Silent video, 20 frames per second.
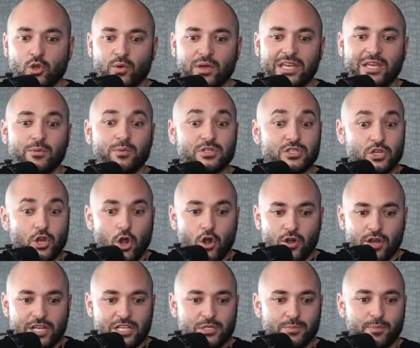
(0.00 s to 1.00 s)
he was an
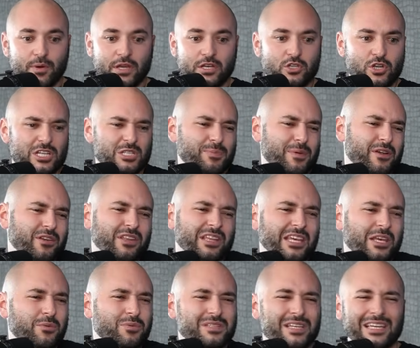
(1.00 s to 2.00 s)
artist, but
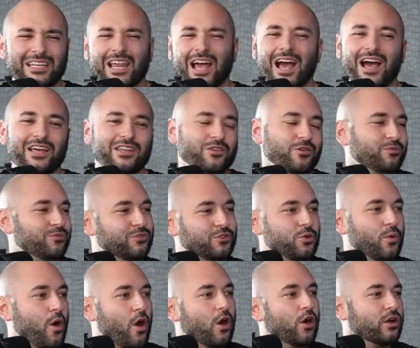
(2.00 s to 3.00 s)
transparently, he was like, nah, don't
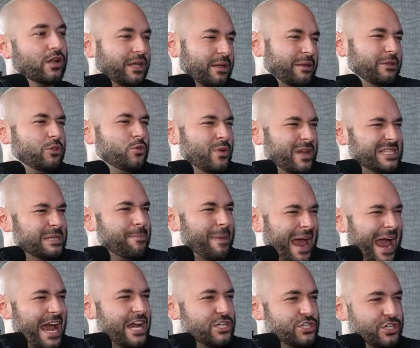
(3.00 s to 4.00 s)
do art. Like, you do it as a
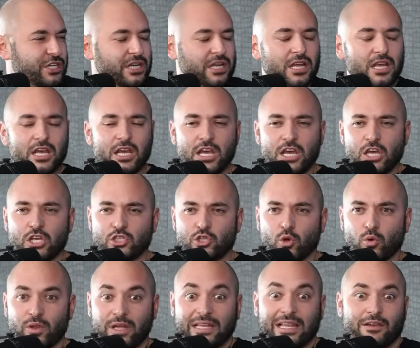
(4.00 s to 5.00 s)
passion. Yeah.
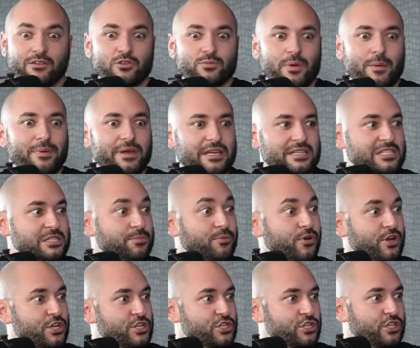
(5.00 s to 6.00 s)
So like that, he was my biggest
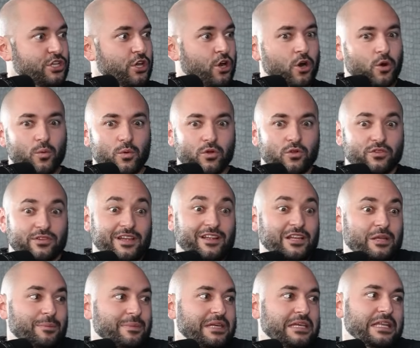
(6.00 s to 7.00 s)
inspiration in the art world,
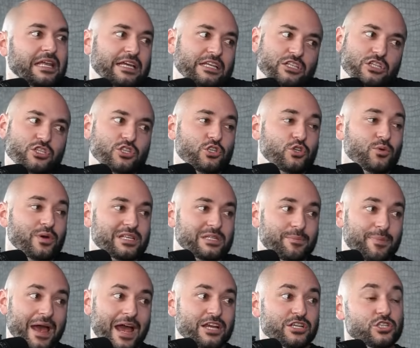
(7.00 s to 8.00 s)
telling me like just to do it
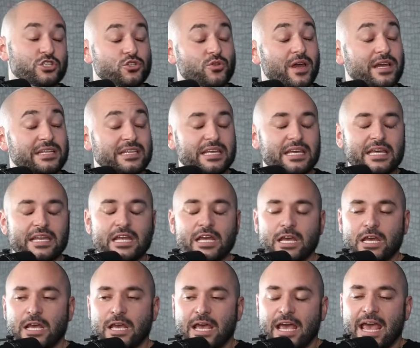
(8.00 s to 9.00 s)
as a passion. So I did.
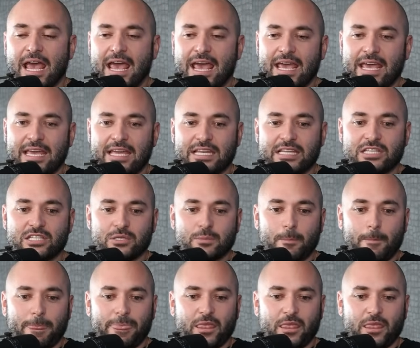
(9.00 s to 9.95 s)
And